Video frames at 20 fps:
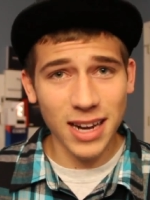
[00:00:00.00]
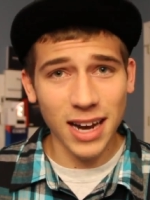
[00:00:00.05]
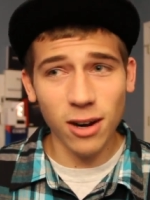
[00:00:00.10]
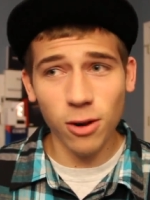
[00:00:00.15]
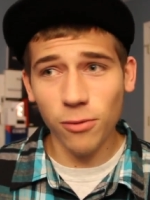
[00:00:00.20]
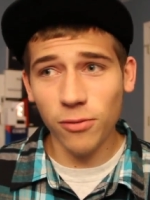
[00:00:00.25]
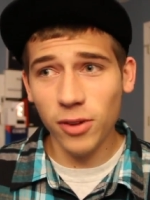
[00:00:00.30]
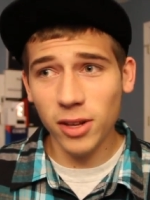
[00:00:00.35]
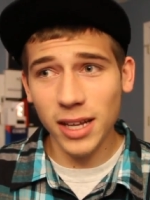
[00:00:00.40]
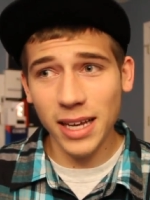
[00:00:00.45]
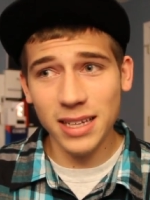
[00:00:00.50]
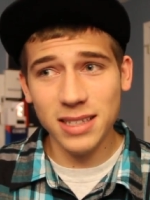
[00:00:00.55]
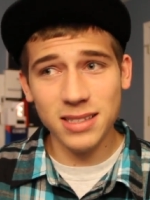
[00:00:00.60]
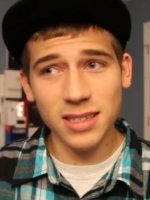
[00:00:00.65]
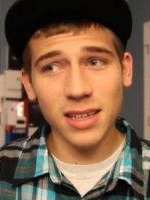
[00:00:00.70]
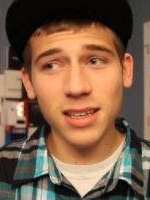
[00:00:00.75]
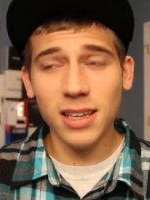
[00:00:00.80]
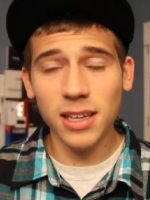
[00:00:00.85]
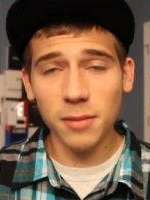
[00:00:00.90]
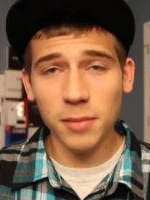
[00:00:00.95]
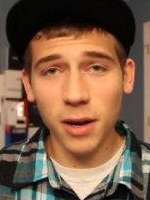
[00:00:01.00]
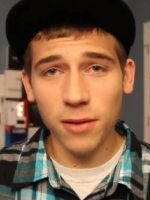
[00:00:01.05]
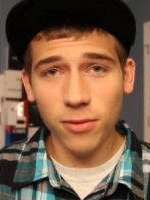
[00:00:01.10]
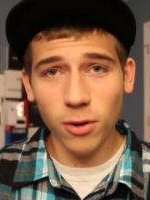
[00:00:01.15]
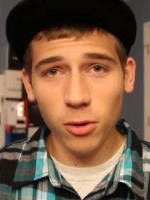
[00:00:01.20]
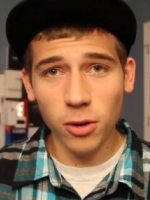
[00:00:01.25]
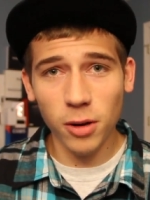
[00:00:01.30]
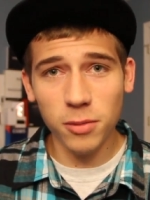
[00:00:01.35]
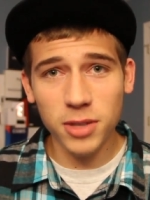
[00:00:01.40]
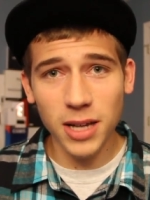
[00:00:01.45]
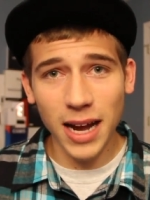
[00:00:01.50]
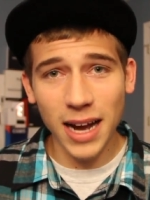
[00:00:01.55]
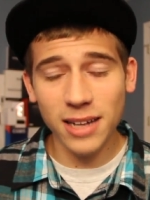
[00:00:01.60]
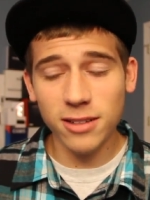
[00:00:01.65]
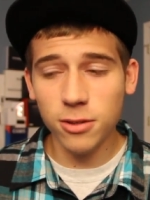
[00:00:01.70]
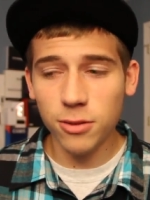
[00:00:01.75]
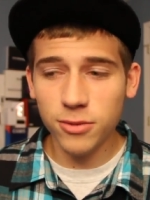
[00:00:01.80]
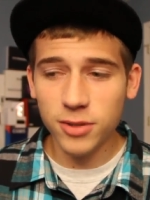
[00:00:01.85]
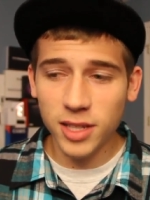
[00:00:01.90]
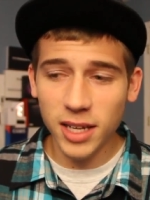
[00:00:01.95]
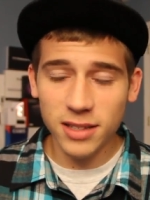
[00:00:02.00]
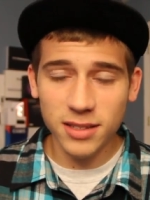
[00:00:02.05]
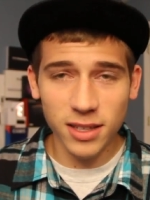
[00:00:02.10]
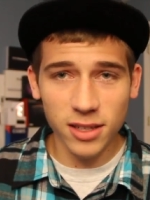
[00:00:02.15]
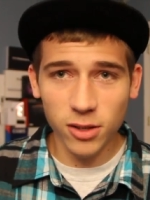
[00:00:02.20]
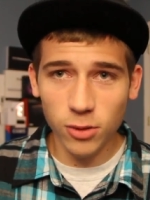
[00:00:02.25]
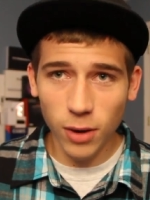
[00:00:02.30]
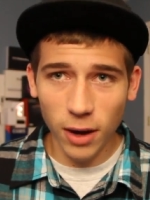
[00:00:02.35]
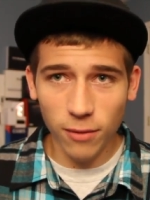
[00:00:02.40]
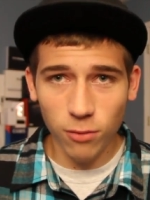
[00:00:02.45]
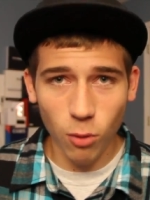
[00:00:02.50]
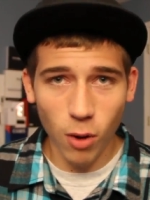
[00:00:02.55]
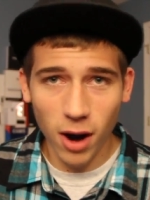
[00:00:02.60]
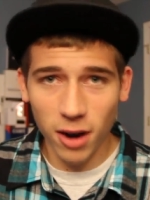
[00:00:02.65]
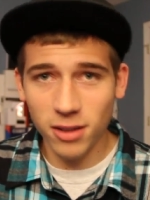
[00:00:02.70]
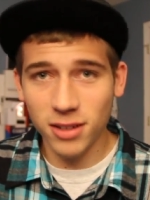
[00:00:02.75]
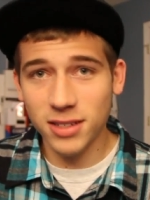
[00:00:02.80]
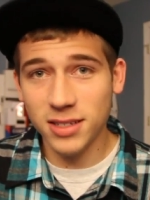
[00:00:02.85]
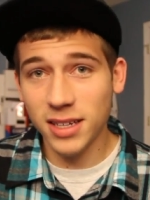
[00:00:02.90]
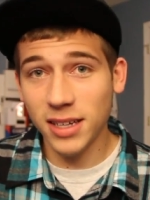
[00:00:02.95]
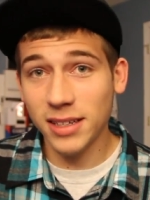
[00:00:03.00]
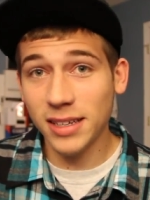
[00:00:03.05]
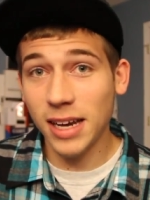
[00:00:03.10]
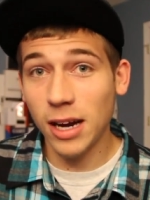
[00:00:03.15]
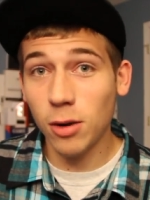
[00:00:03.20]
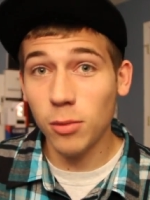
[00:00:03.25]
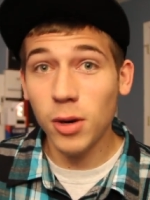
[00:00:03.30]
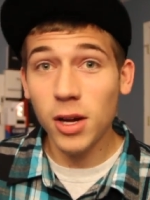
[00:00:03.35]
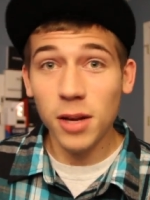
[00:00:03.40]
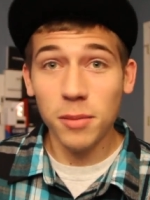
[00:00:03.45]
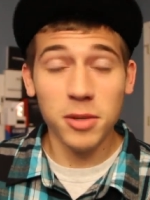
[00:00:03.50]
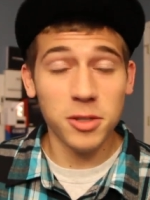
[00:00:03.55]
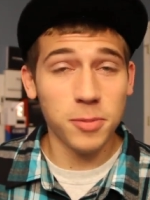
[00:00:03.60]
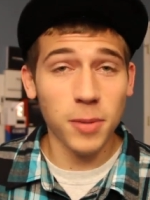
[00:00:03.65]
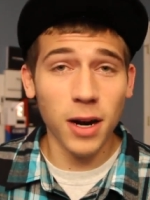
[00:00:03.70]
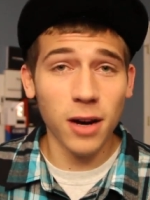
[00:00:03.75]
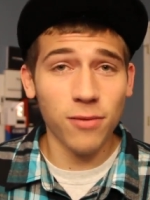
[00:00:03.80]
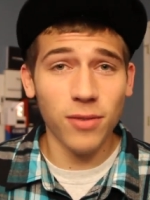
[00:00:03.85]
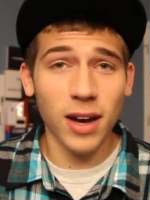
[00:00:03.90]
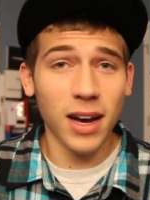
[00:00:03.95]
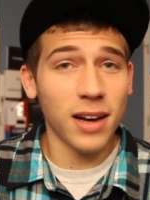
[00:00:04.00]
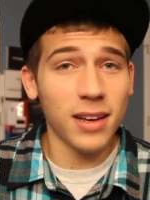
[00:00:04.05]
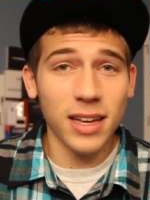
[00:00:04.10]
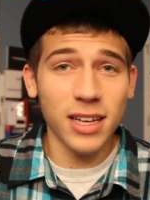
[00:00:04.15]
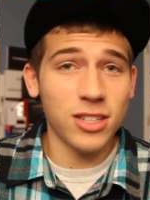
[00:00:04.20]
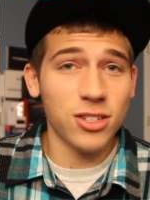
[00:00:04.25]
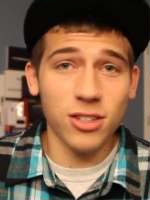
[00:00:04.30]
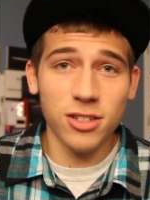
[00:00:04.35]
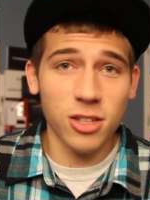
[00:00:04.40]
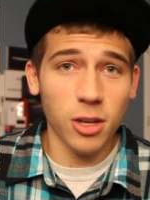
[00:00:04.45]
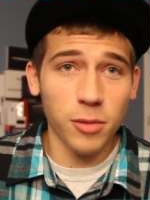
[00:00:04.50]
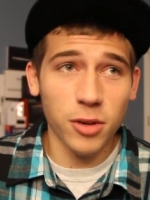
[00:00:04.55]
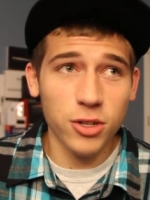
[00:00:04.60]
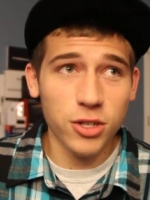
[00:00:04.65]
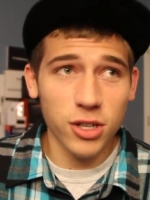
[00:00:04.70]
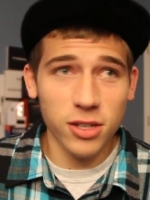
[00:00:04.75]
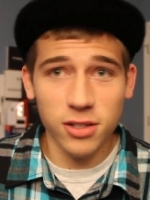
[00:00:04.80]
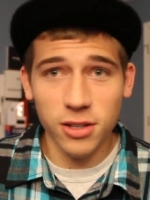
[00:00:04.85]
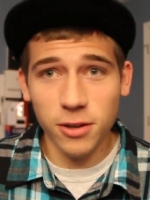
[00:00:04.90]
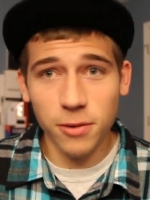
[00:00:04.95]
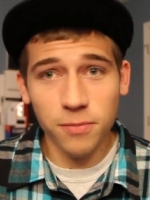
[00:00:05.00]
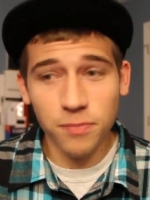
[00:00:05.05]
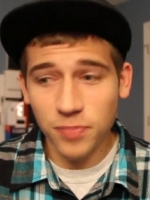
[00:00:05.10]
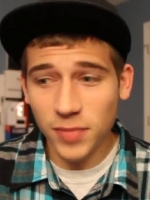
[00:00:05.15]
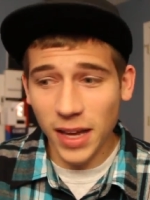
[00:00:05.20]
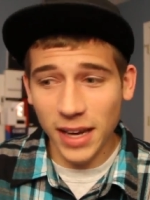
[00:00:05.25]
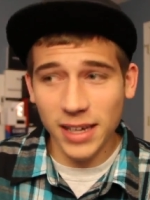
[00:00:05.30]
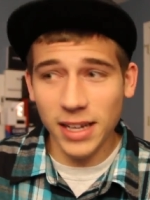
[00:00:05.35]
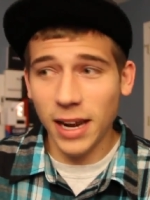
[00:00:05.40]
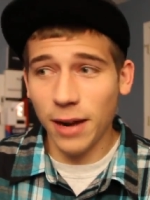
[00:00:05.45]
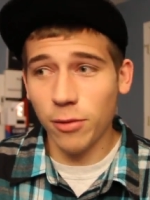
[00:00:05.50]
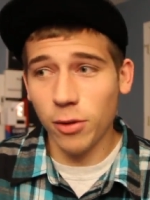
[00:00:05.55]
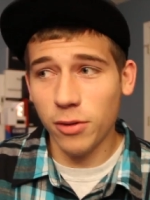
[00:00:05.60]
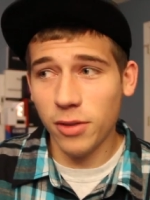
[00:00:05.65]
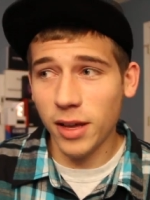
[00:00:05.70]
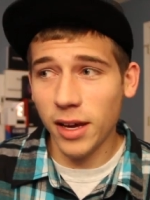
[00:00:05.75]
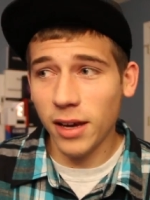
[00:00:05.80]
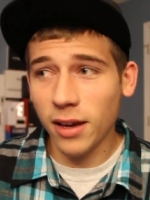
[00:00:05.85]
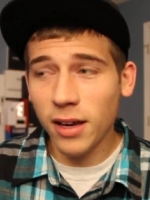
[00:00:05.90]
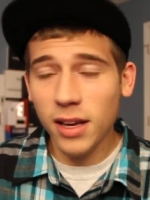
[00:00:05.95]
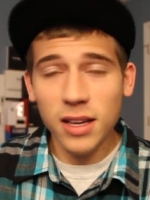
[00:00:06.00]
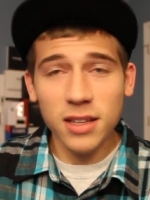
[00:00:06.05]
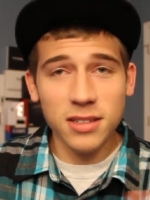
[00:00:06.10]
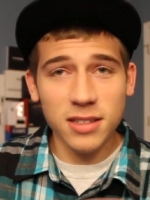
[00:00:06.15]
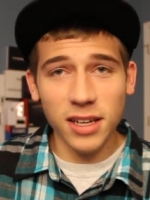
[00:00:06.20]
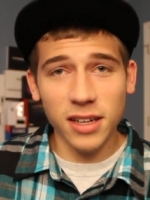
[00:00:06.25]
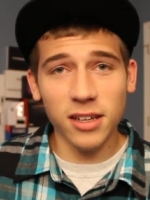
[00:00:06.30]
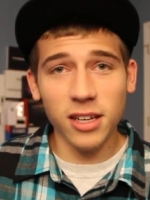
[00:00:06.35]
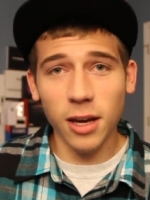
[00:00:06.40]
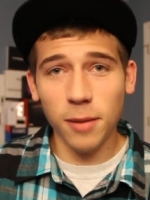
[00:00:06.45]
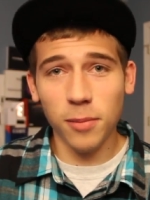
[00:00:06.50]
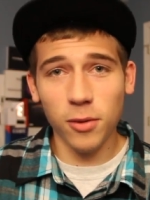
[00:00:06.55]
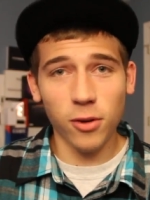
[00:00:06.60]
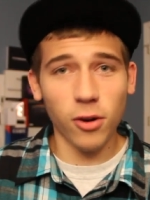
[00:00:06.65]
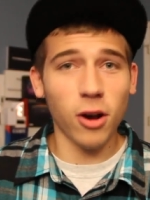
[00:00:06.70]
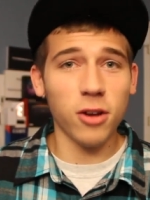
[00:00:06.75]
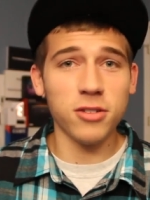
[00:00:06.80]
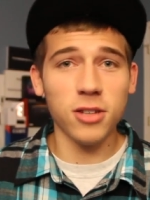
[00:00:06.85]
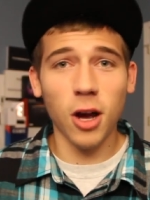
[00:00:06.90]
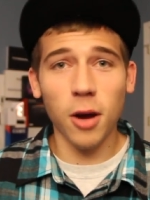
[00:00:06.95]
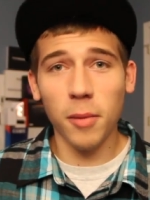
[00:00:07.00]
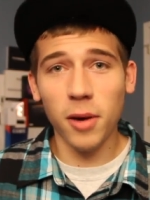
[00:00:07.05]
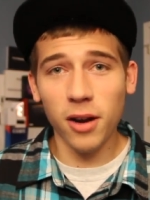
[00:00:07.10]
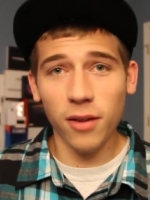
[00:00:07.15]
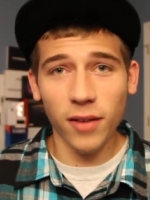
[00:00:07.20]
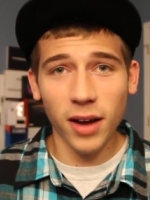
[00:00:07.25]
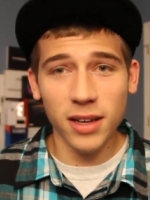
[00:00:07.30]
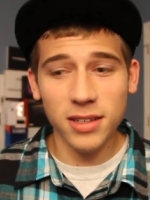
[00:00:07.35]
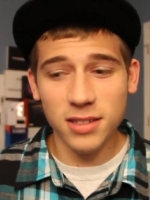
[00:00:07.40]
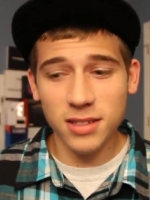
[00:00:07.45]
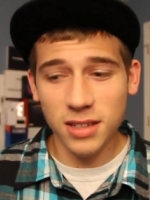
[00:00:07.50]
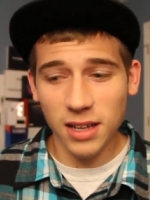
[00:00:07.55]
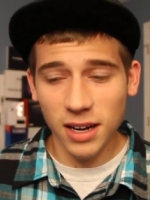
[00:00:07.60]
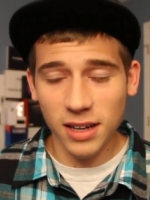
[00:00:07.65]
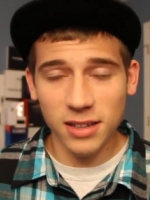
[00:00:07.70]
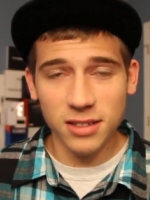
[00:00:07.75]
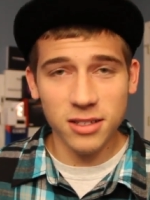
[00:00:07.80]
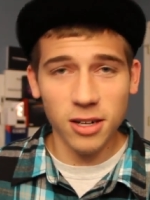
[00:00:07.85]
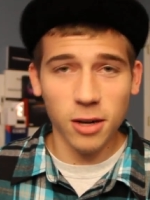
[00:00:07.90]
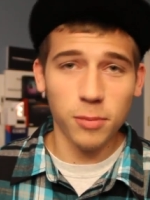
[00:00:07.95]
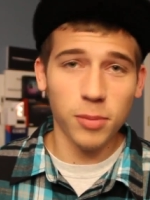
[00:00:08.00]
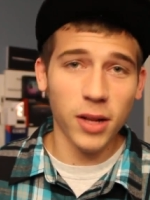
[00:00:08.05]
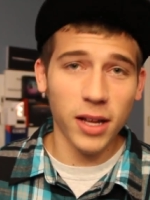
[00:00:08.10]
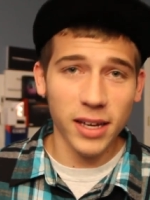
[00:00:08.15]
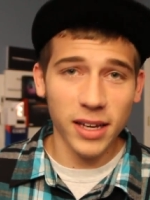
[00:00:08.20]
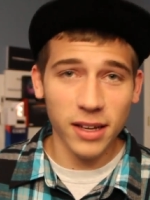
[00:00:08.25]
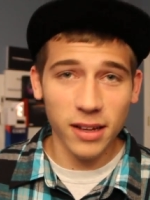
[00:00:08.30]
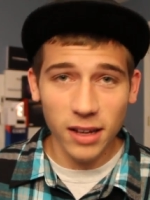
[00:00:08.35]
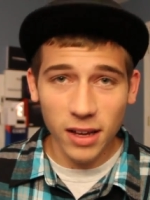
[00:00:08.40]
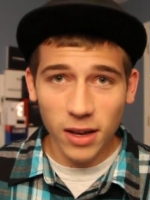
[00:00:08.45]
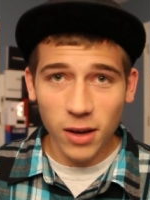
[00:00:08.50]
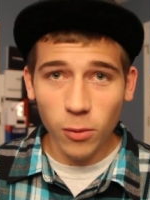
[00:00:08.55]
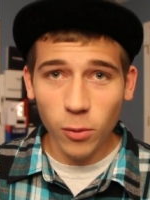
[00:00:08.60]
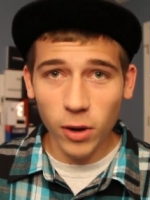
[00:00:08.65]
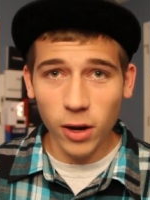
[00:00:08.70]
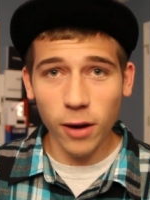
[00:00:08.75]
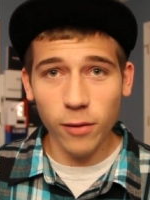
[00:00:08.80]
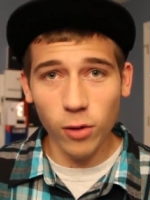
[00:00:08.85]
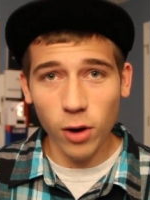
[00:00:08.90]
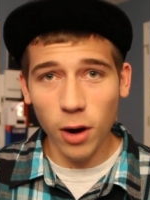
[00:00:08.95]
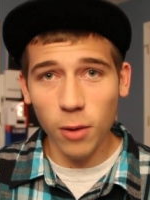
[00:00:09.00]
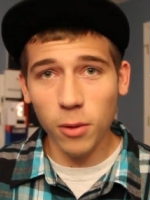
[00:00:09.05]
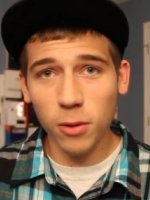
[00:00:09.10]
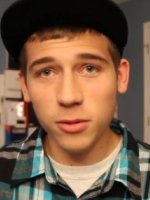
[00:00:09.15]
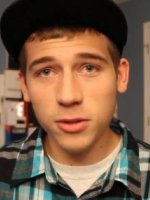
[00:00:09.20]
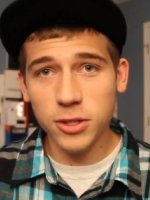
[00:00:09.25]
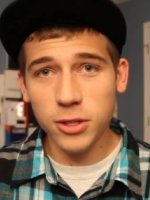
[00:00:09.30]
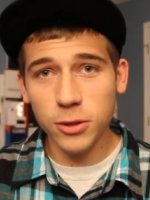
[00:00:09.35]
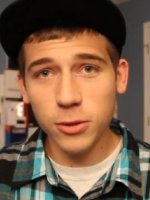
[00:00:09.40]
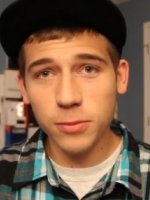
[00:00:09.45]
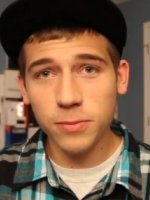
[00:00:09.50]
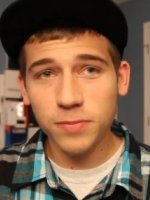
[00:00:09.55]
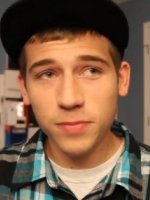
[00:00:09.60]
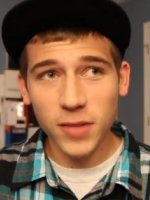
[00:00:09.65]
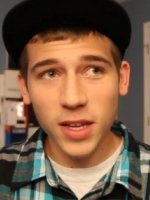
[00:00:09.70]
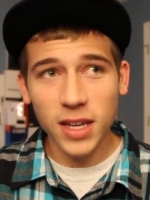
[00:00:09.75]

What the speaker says: I don't feel like syncing my phone up to iTunes. Yes, they do have wireless sync now, but Spotify, it's just so much easier. I get everything synced up across all my devices and I can start playing it whenever I want to